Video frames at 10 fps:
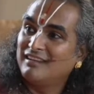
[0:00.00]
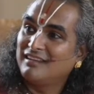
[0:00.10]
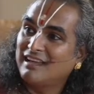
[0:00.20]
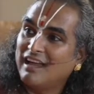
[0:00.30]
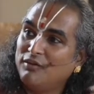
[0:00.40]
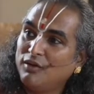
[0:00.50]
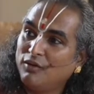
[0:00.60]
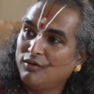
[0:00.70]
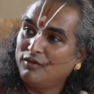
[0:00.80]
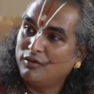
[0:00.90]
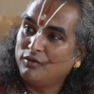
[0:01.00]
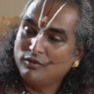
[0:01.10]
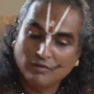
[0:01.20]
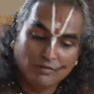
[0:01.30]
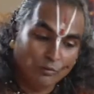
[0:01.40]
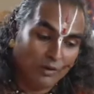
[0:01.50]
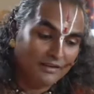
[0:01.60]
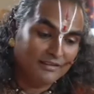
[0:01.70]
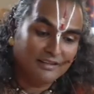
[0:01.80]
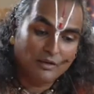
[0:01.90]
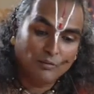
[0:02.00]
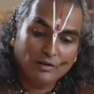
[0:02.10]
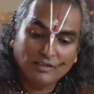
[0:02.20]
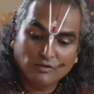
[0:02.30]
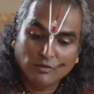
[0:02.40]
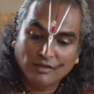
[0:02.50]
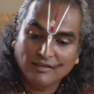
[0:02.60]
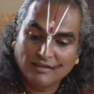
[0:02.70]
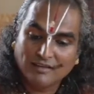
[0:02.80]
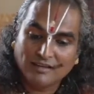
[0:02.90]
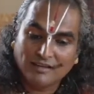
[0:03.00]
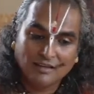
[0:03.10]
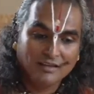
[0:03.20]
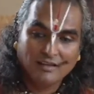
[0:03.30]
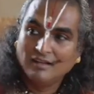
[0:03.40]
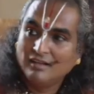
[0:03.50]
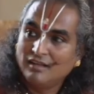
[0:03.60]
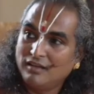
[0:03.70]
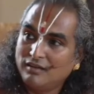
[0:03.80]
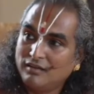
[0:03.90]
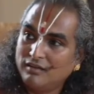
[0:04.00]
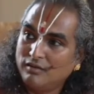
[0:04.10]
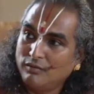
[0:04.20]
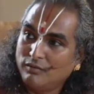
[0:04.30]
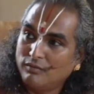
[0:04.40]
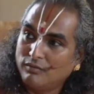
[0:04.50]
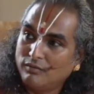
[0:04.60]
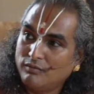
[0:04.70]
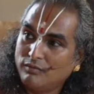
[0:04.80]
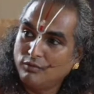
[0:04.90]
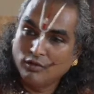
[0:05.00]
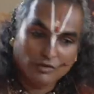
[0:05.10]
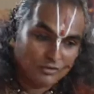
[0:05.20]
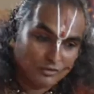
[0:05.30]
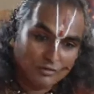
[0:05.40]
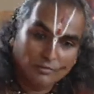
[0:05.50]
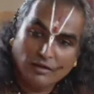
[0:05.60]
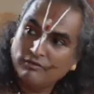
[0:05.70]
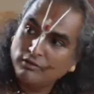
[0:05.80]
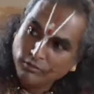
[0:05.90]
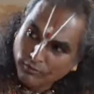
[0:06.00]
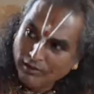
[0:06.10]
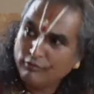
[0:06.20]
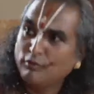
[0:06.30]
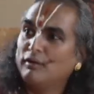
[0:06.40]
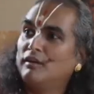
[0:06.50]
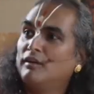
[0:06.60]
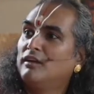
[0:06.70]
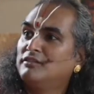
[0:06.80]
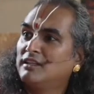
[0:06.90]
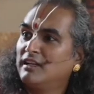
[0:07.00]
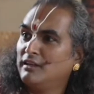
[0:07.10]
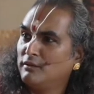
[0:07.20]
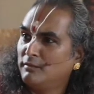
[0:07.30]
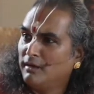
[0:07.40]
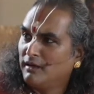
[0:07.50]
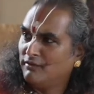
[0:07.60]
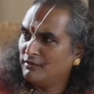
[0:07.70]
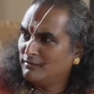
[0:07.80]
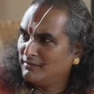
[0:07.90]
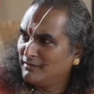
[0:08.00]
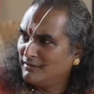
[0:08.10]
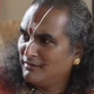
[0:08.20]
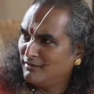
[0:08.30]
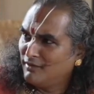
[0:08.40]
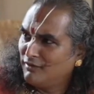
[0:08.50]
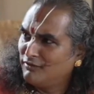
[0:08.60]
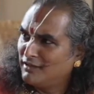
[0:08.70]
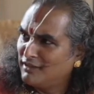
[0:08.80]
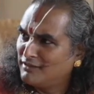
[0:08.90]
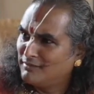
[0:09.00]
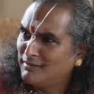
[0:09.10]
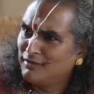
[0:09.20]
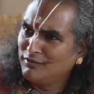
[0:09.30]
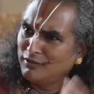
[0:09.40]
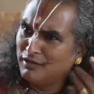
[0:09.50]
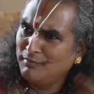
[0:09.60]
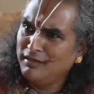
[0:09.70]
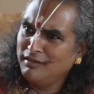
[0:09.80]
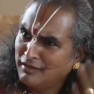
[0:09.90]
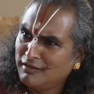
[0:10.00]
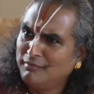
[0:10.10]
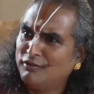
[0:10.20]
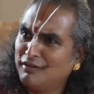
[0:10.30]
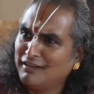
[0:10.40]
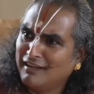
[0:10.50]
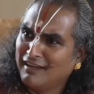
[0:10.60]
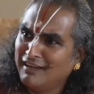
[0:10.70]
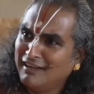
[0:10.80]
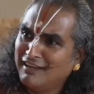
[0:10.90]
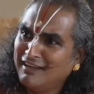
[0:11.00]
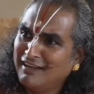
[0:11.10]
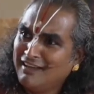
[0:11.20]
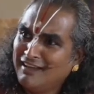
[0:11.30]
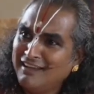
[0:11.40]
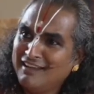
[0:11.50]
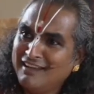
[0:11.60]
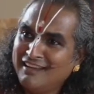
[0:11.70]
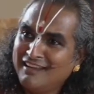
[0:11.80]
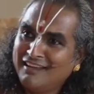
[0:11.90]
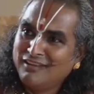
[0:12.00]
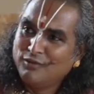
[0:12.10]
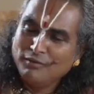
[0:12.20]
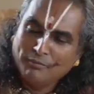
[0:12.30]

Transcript: carry on, you know, one desire will lead to another desire. No? You rush to the bathroom, you have to go rush again to the bathroom. You know, you're not finished because you keep eating and keep drinking. So the